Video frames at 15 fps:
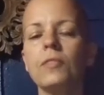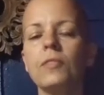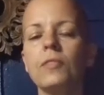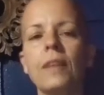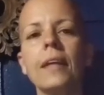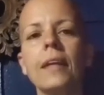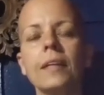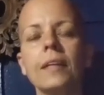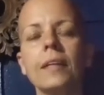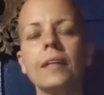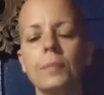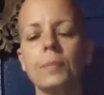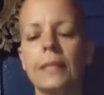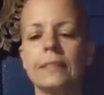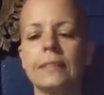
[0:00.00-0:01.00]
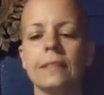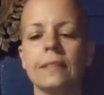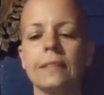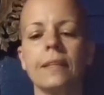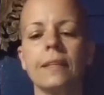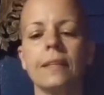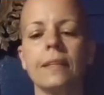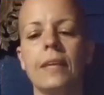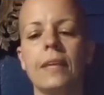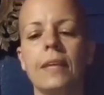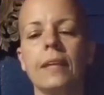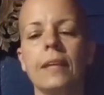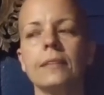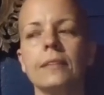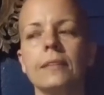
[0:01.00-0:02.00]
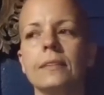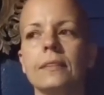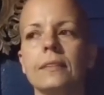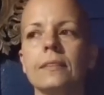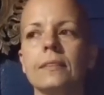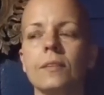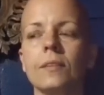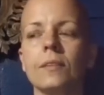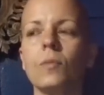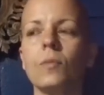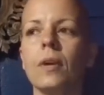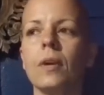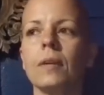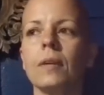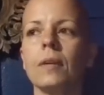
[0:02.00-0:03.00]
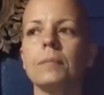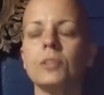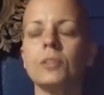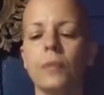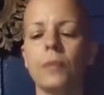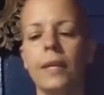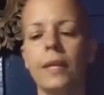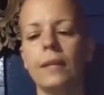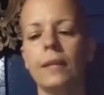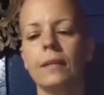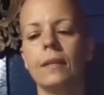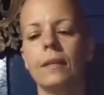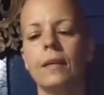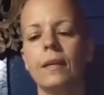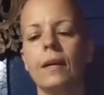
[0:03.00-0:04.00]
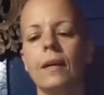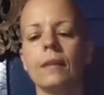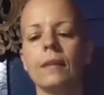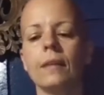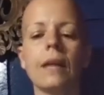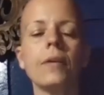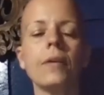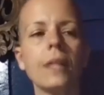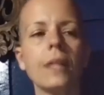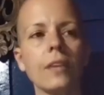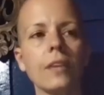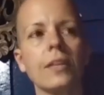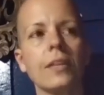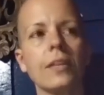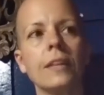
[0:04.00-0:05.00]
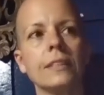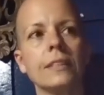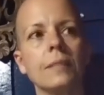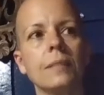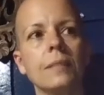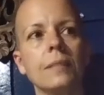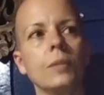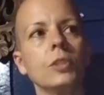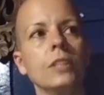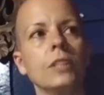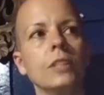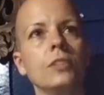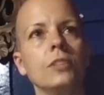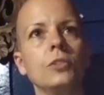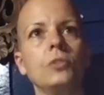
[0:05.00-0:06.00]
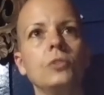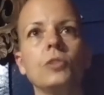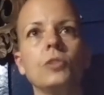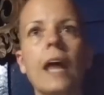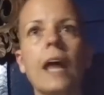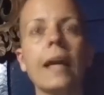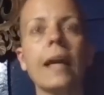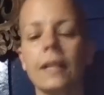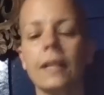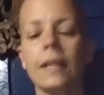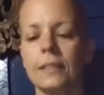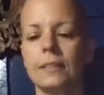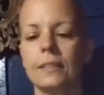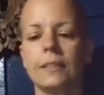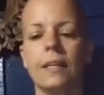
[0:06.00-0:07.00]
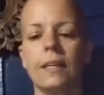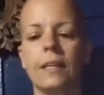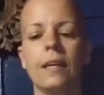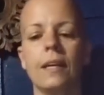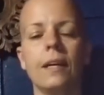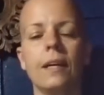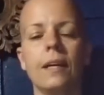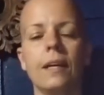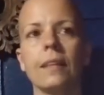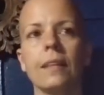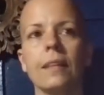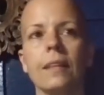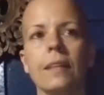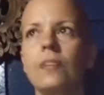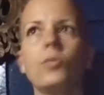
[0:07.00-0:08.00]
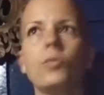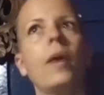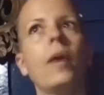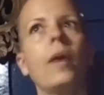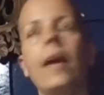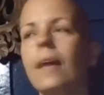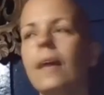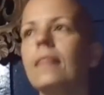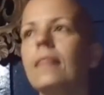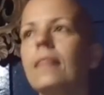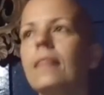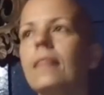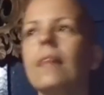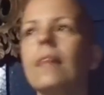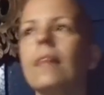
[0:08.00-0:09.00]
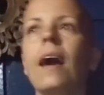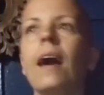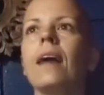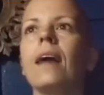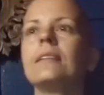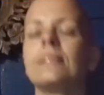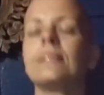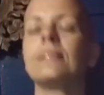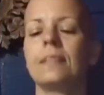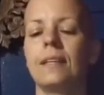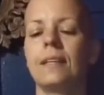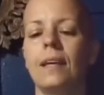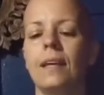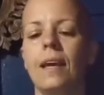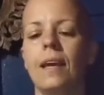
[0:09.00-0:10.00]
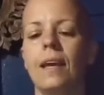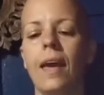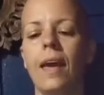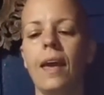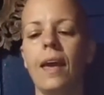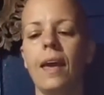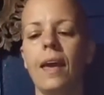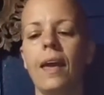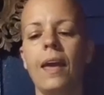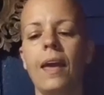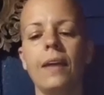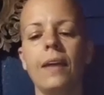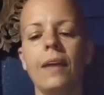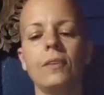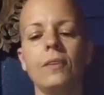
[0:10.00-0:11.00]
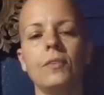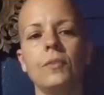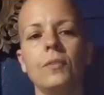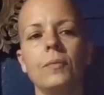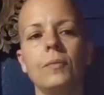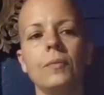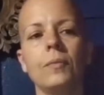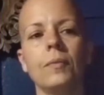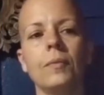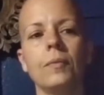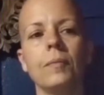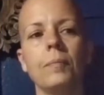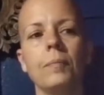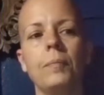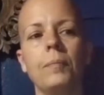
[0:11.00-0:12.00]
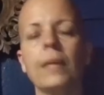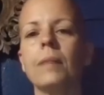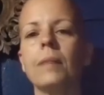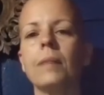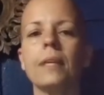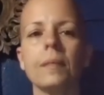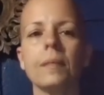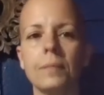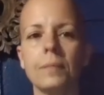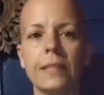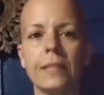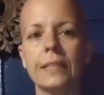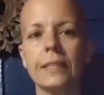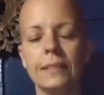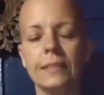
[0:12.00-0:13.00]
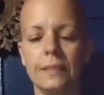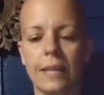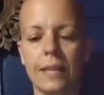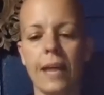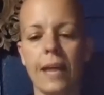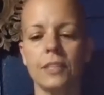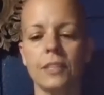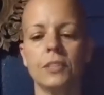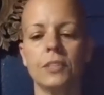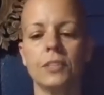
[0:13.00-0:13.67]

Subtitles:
finding a place to live that's somewhere between allowing our thoughts and emotions to drag us this way and that, and becoming completely detached.